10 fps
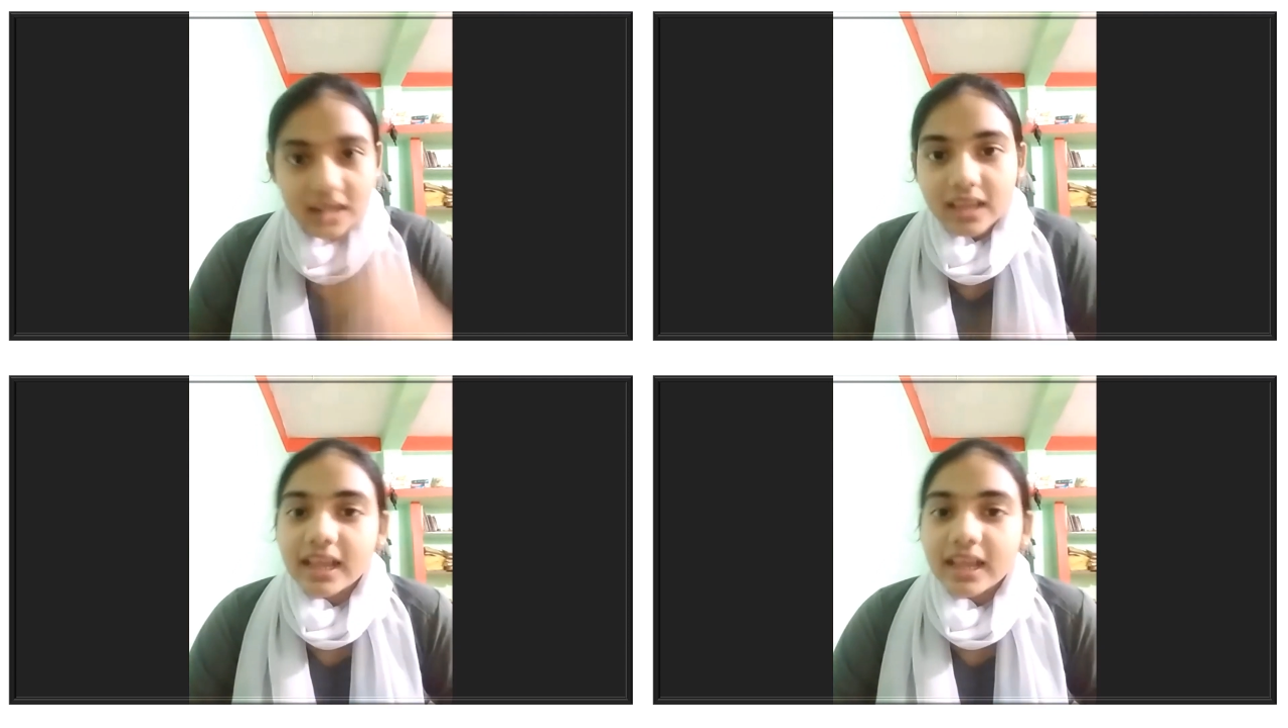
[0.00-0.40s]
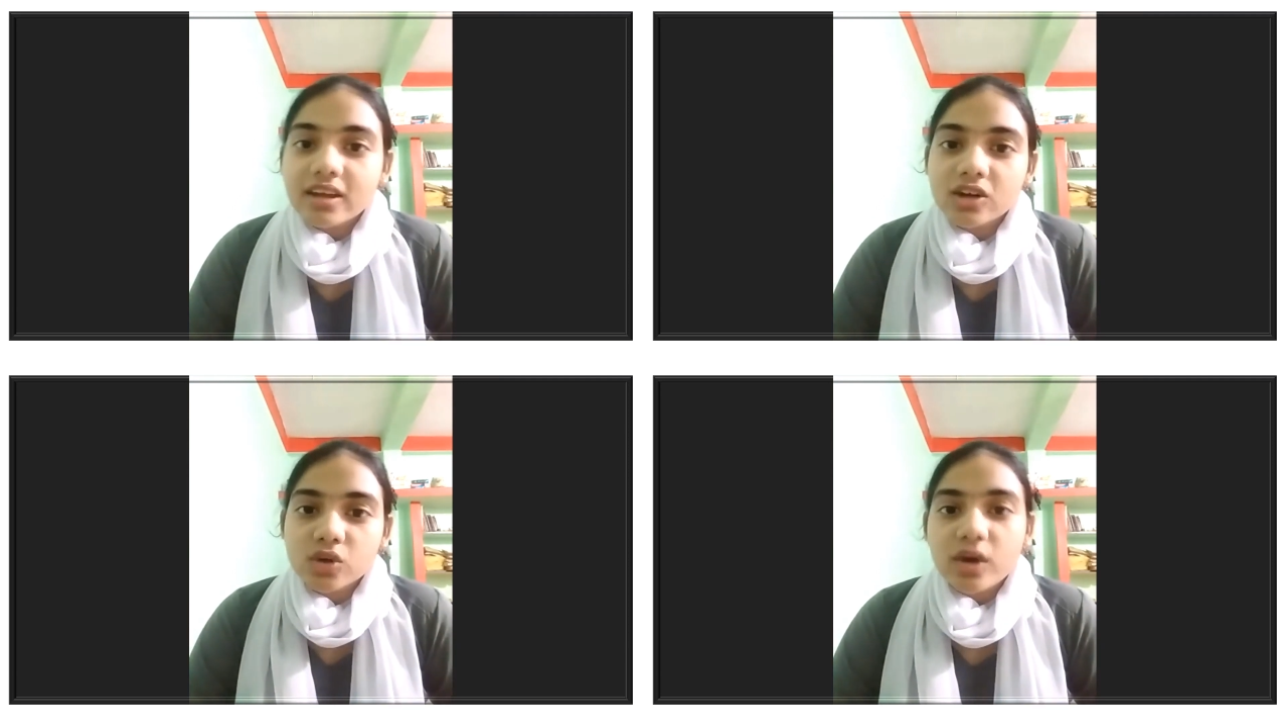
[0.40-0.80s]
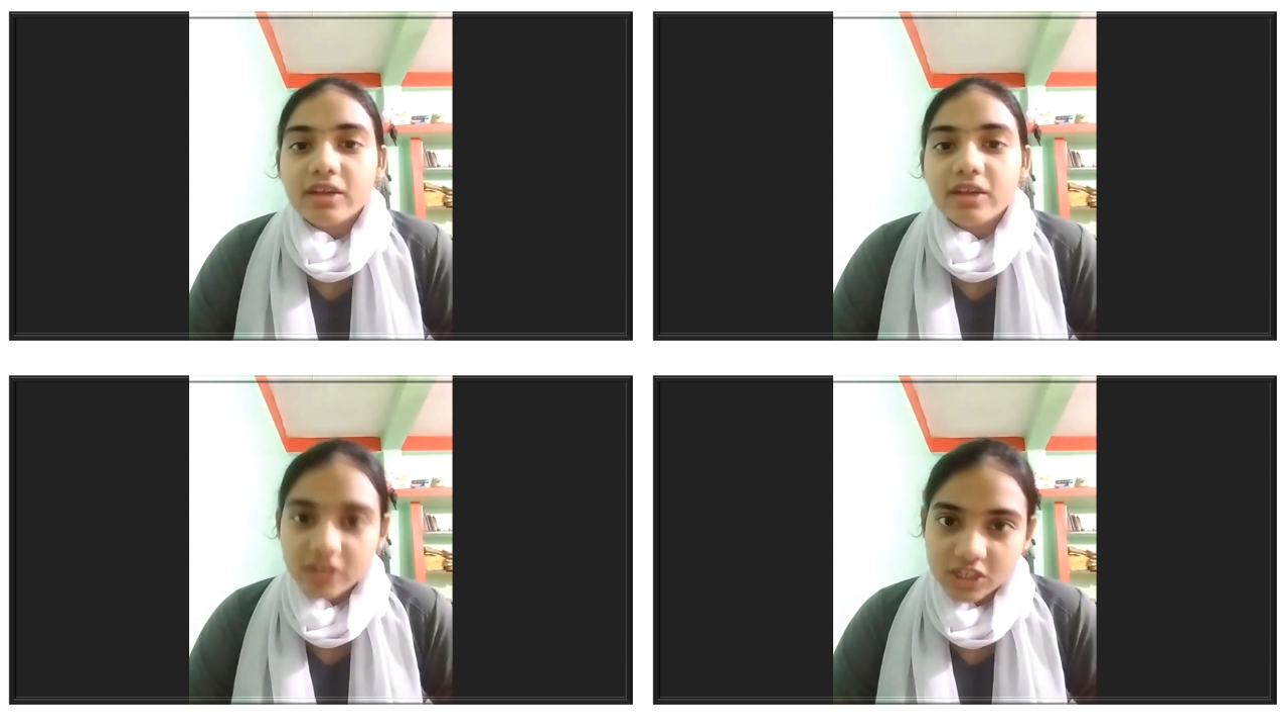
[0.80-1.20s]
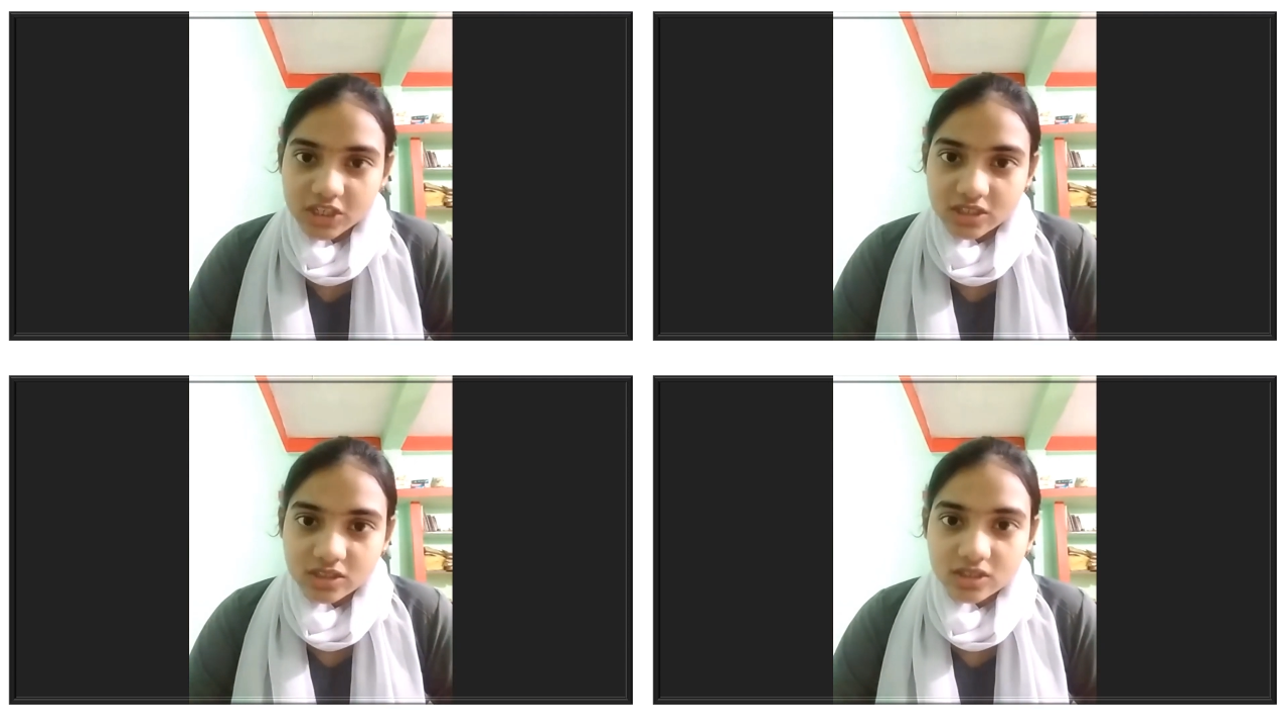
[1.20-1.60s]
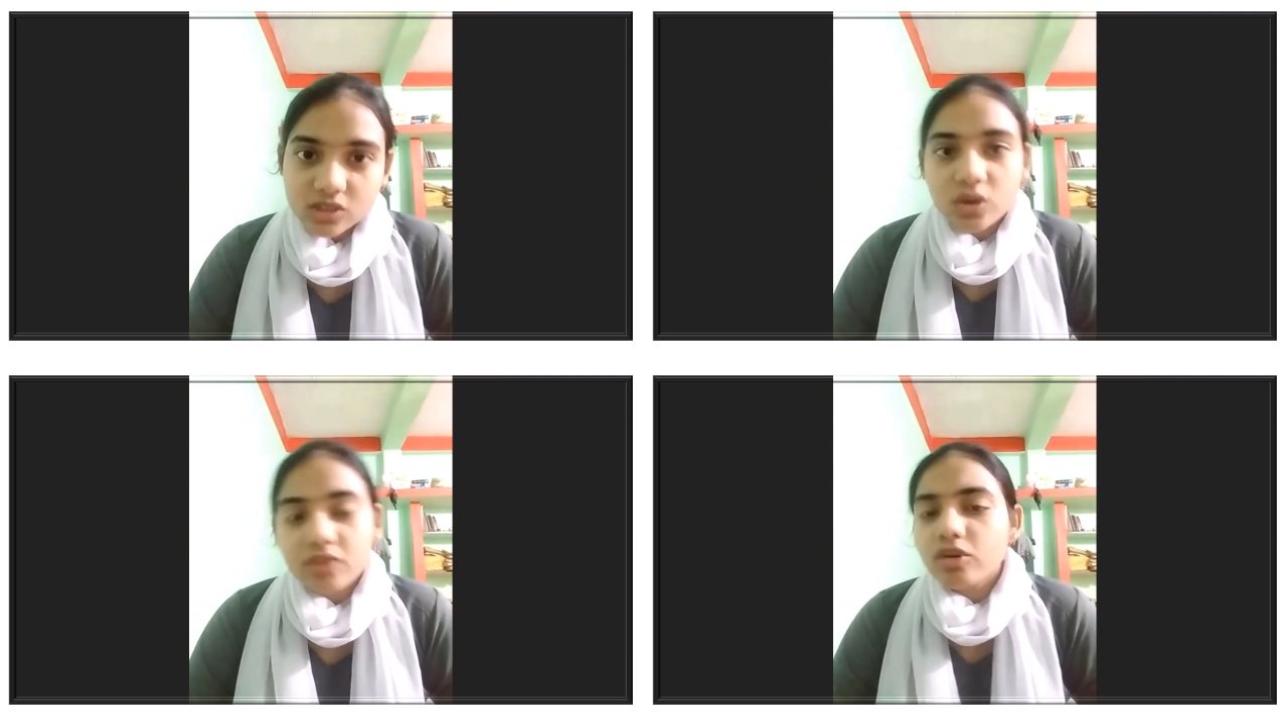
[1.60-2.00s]
They are here to hire freshers. So
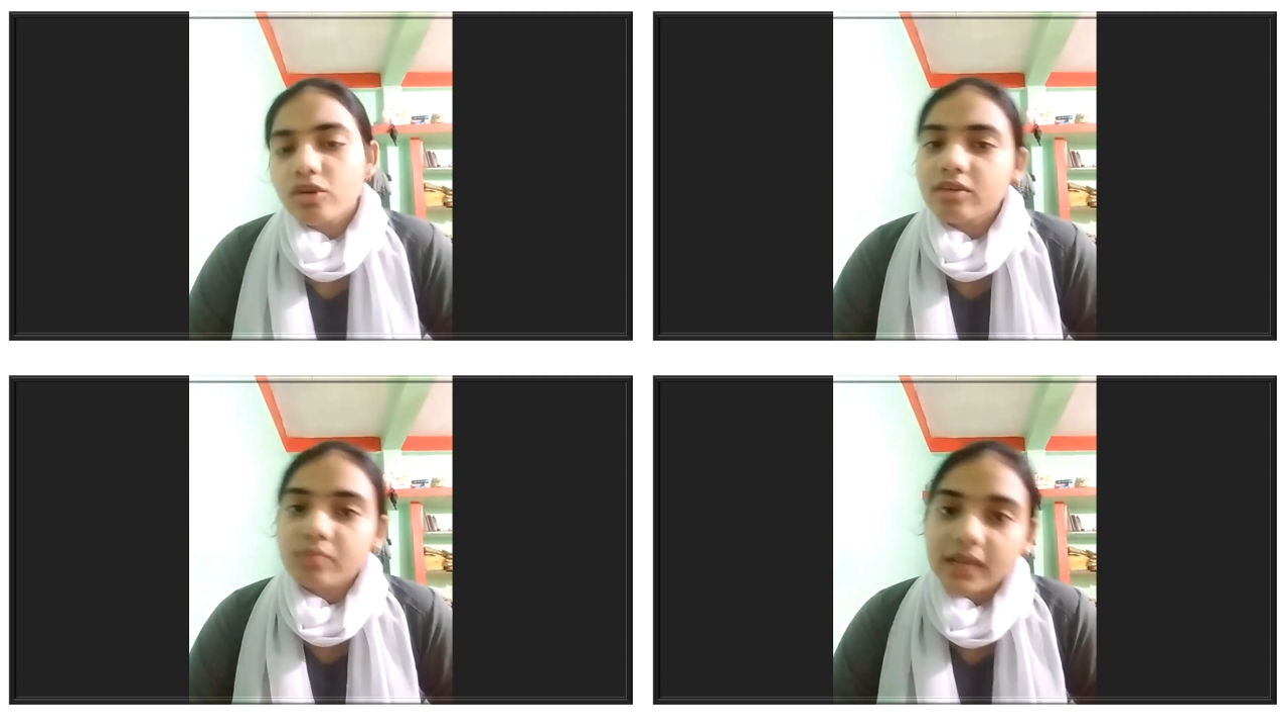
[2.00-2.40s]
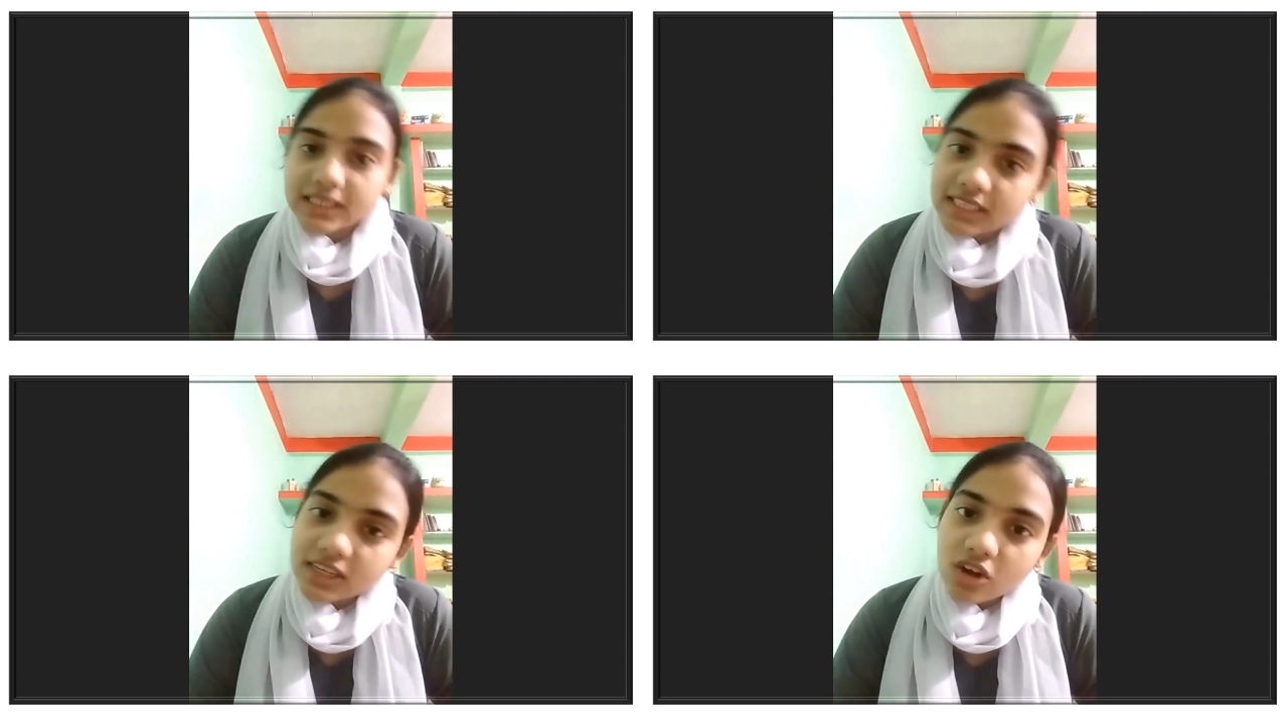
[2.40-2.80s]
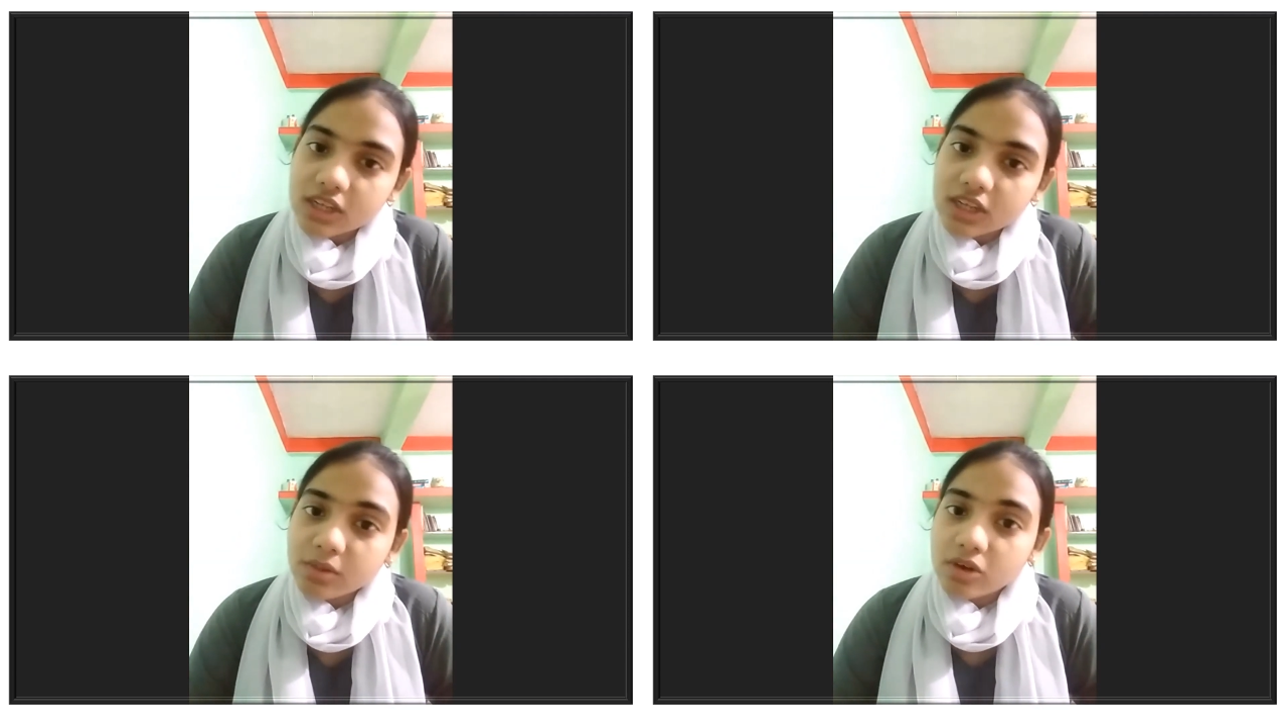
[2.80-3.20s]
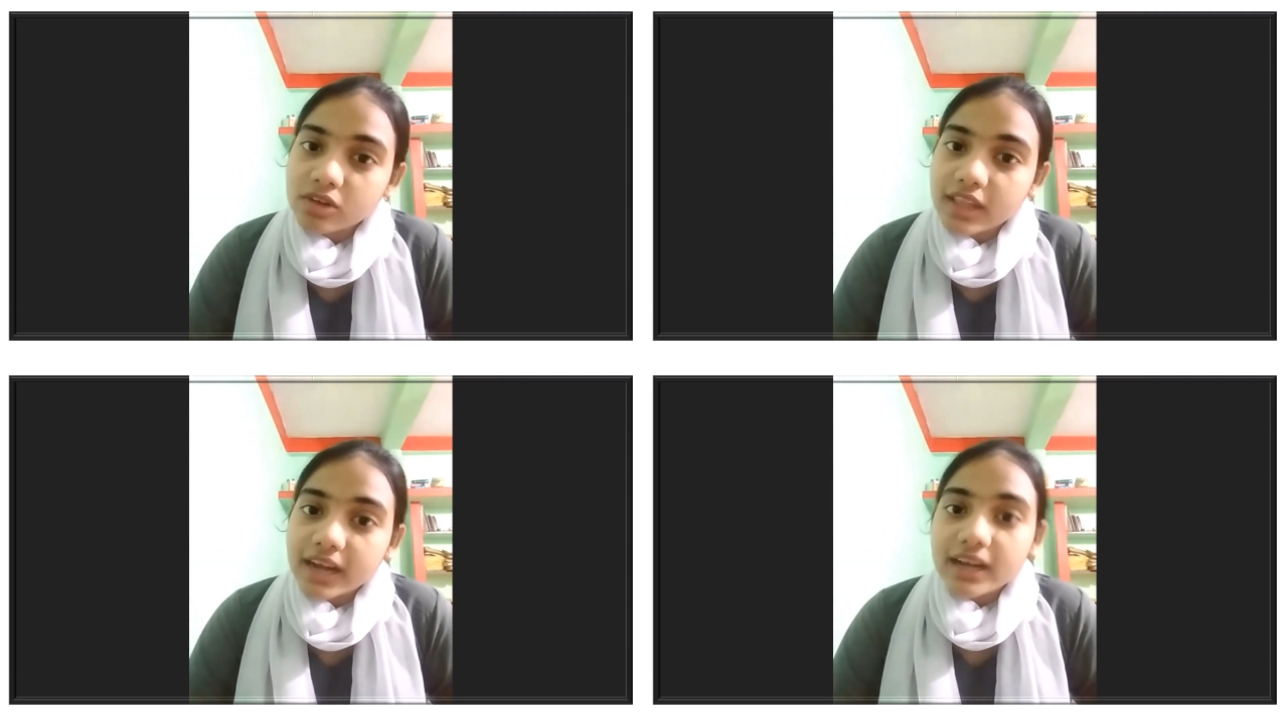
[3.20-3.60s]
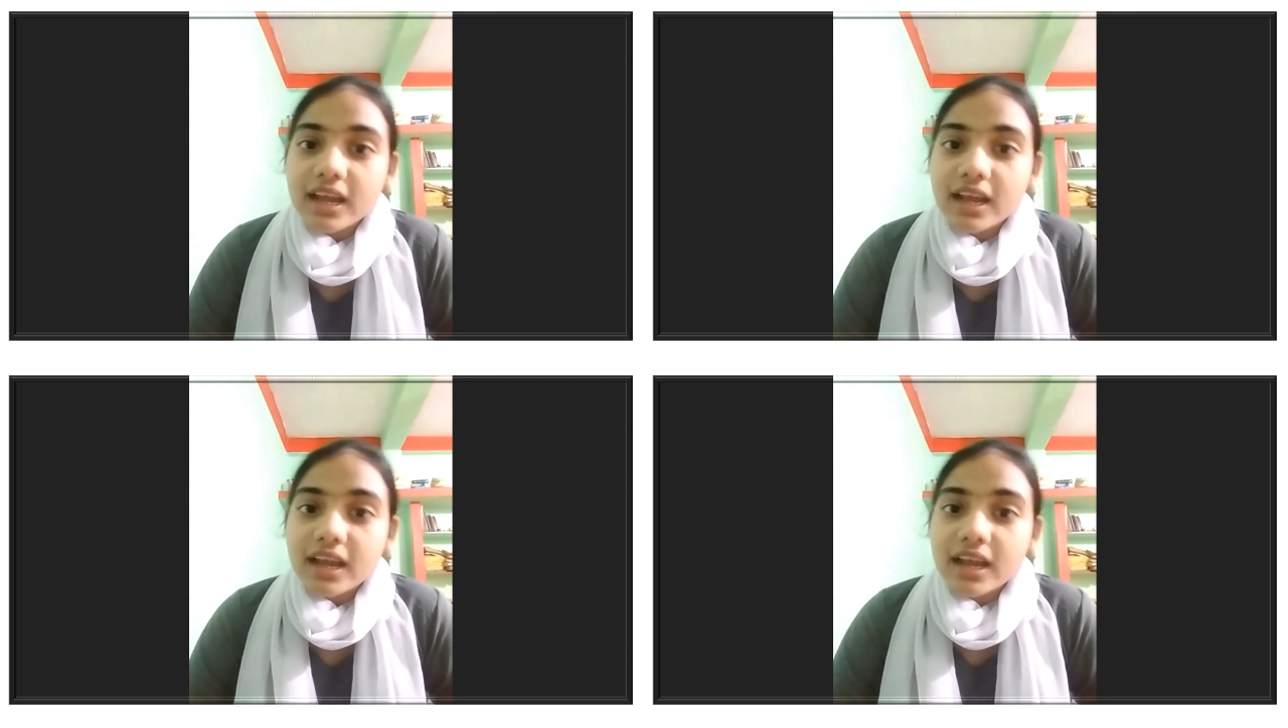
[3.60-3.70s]
if you have basic knowledge about that,